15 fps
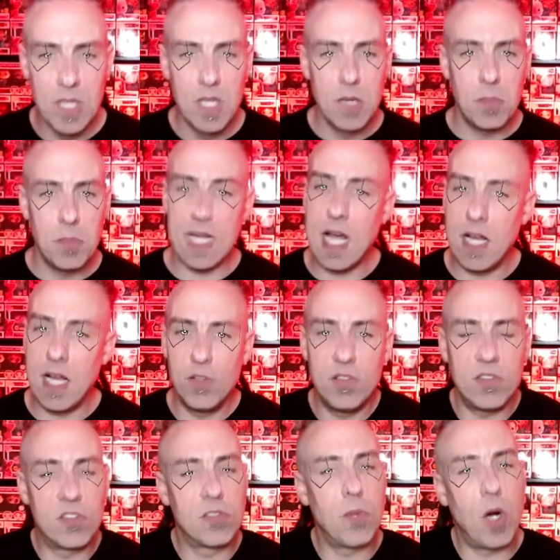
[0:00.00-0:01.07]
yeah, using
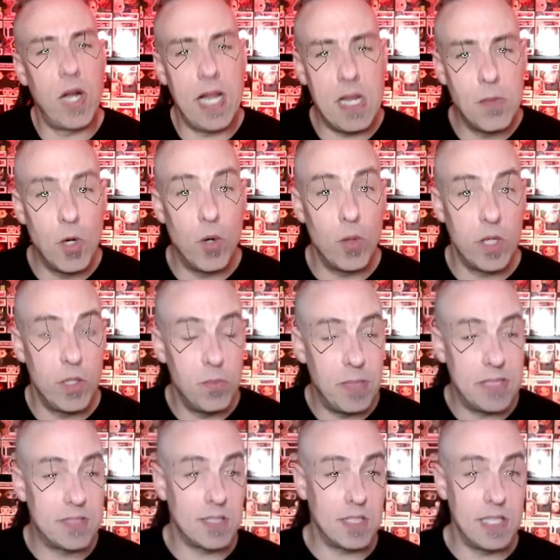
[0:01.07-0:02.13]
smart ammo, you
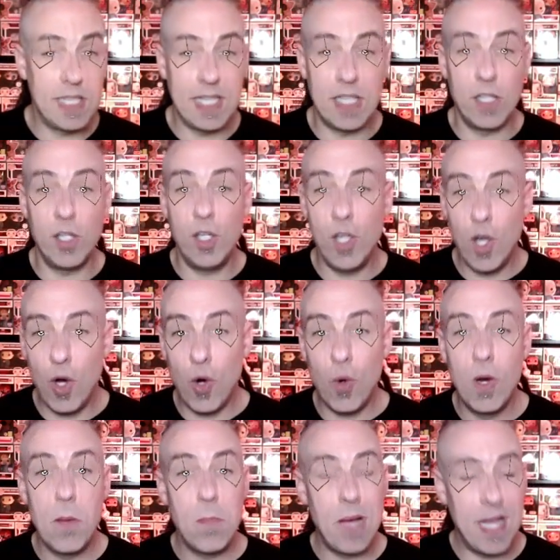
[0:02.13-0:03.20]
basically get no
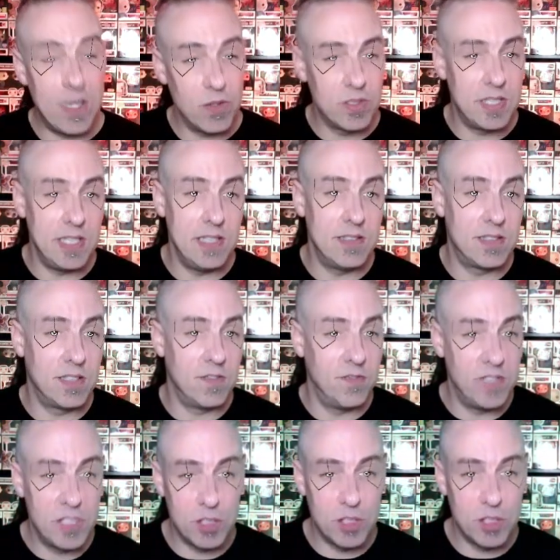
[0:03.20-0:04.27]
penalties to
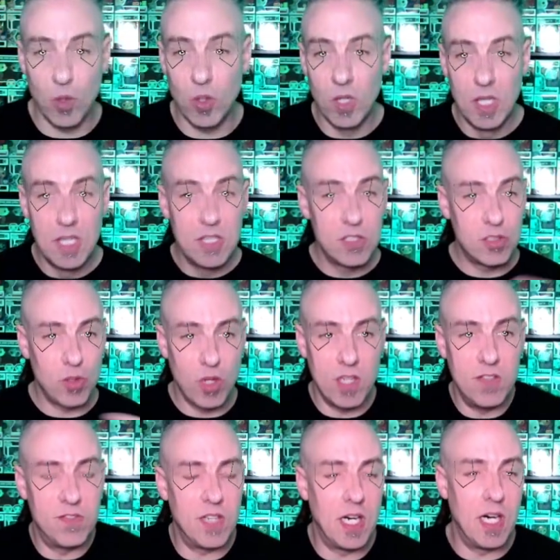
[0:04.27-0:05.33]
visual sort
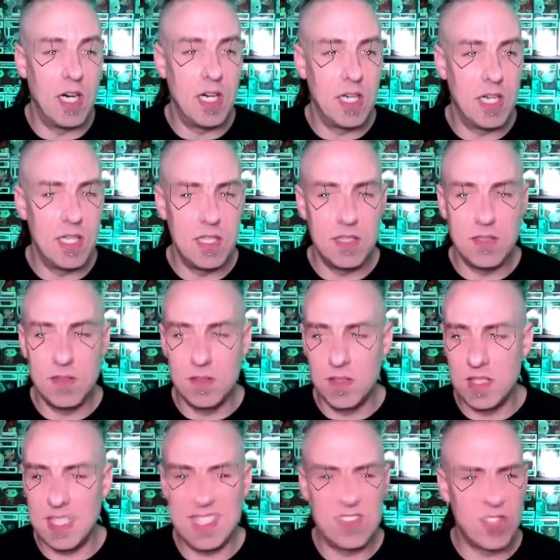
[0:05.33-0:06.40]
of
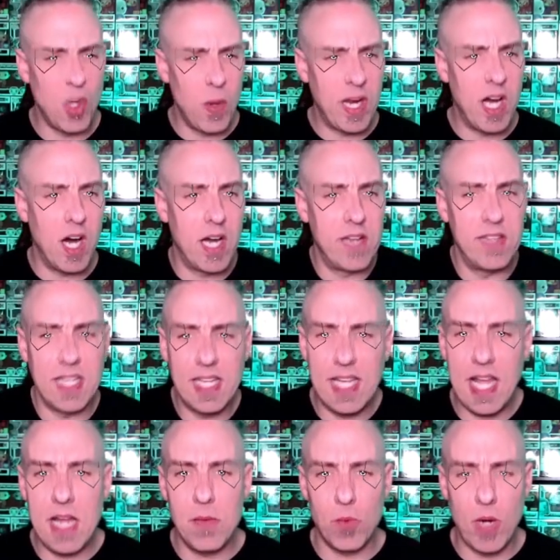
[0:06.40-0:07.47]
things going on in the
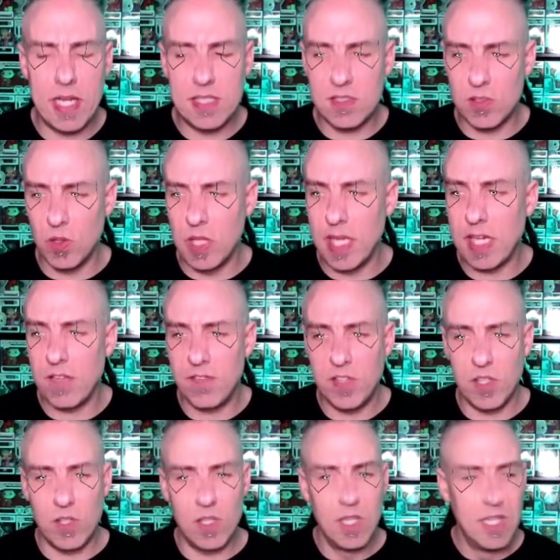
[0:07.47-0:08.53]
game, right? So like if
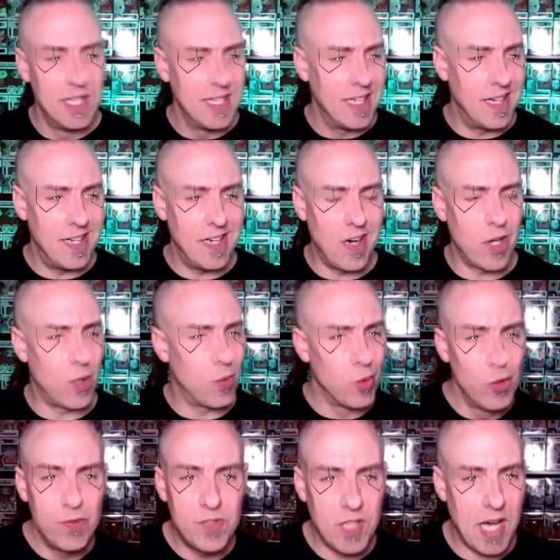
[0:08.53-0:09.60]
you're on a
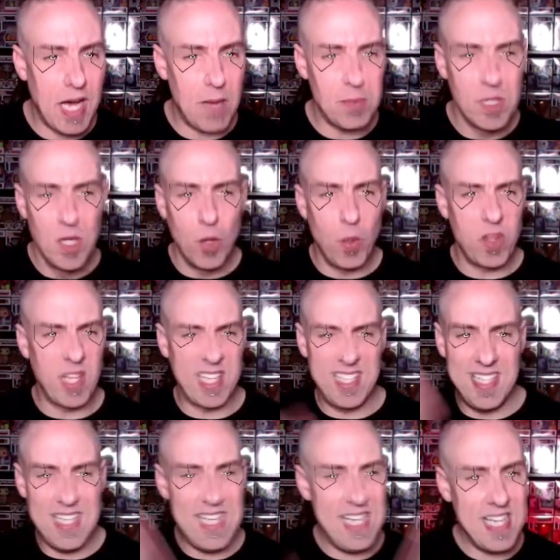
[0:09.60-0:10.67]
rooftop with like
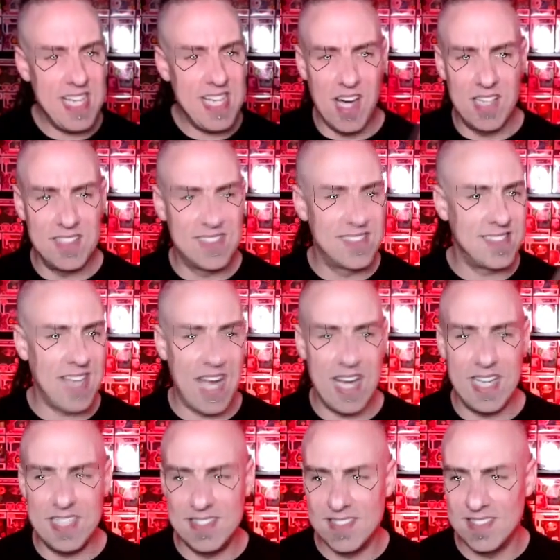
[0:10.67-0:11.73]
neon
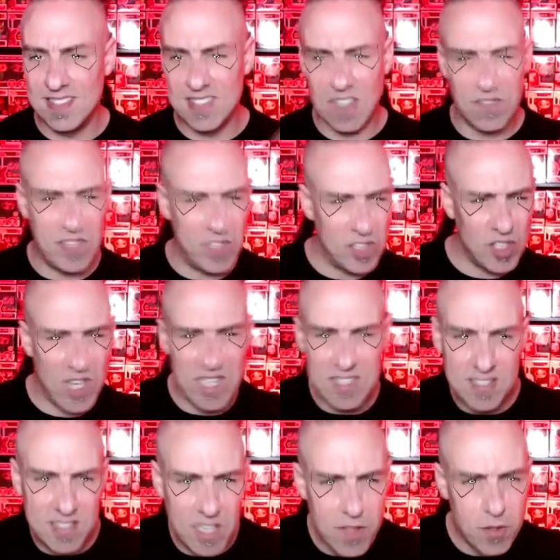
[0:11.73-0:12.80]
signs and stuff that you're trying to
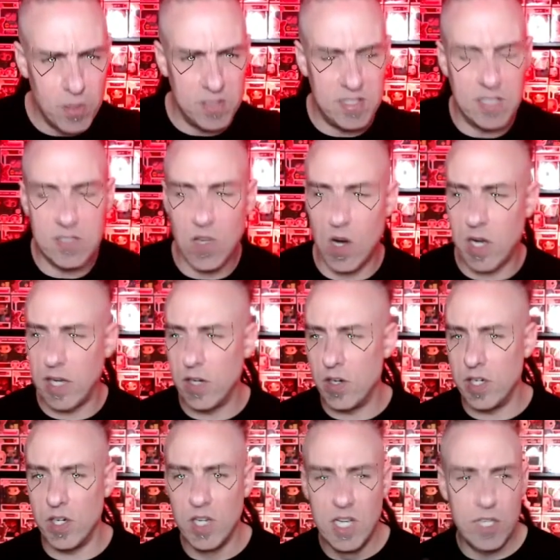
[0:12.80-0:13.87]
see through to see a target, or
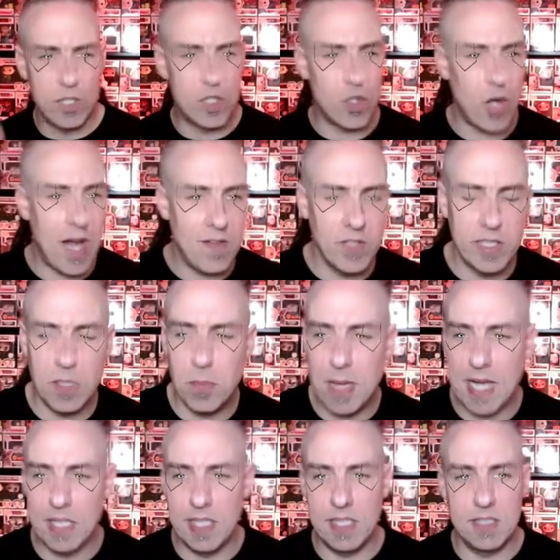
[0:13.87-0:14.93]
you're traveling the
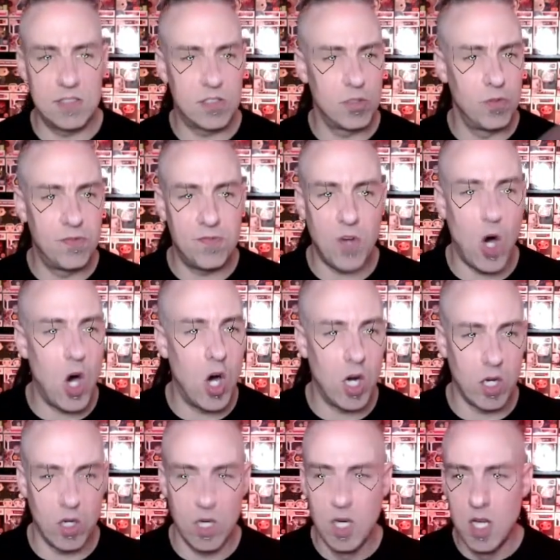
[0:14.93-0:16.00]
Badlands through fog
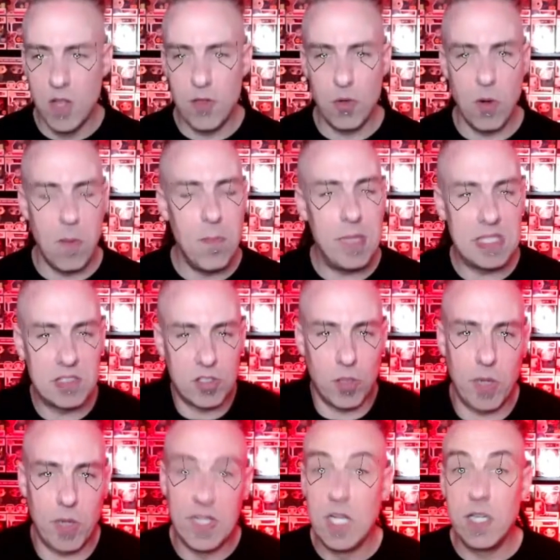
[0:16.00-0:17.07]
or through a mist or
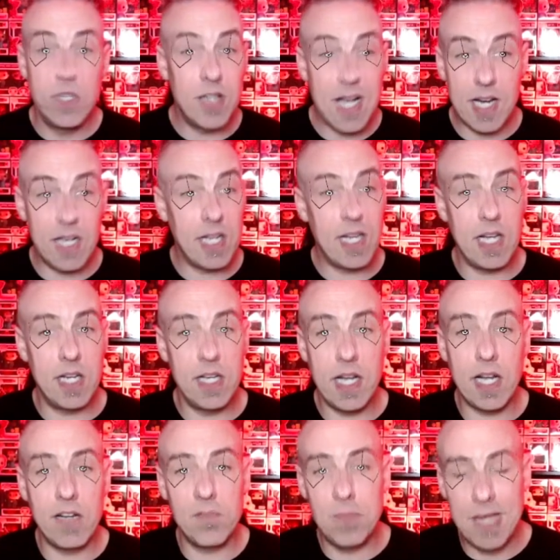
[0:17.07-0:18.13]
whatever, you're not going to get a
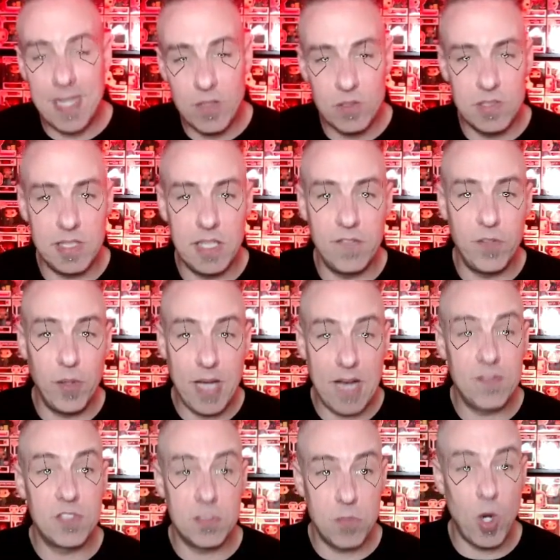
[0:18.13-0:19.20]
negative penalty if you have
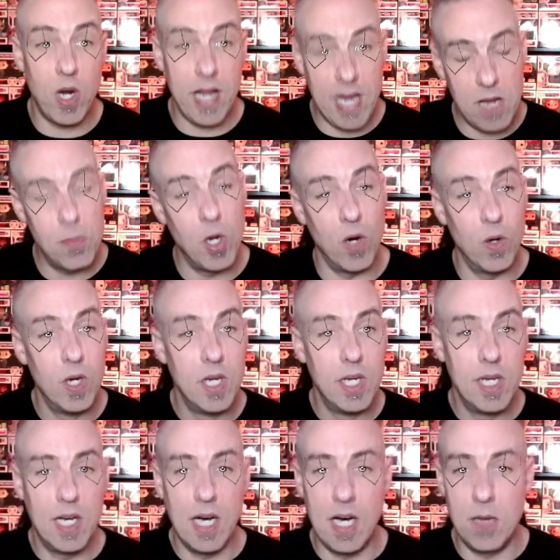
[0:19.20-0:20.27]
smart ammo.
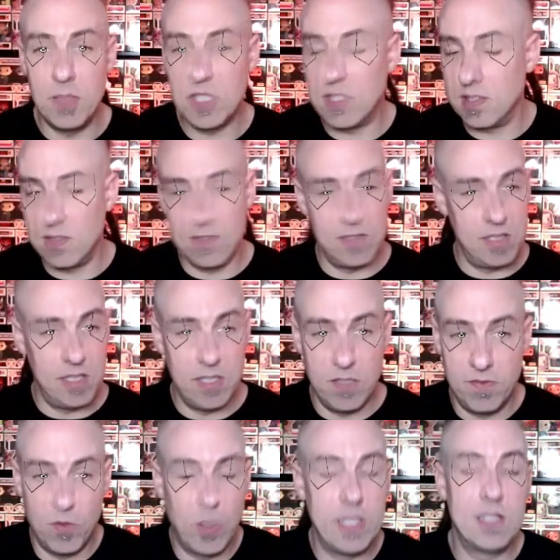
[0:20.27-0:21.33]
It
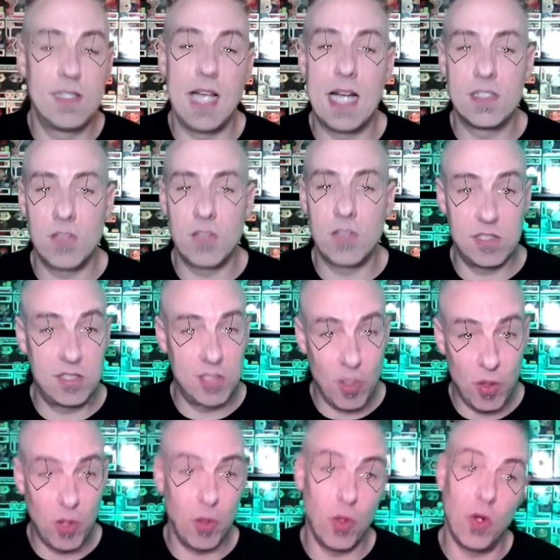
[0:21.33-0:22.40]
avoids that, so that's so
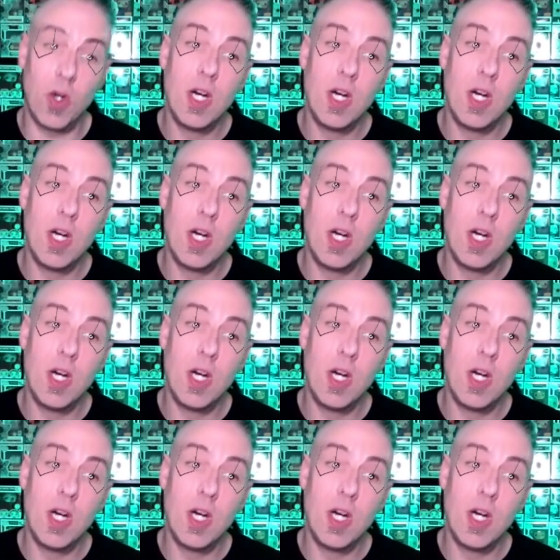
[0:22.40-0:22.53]
cool.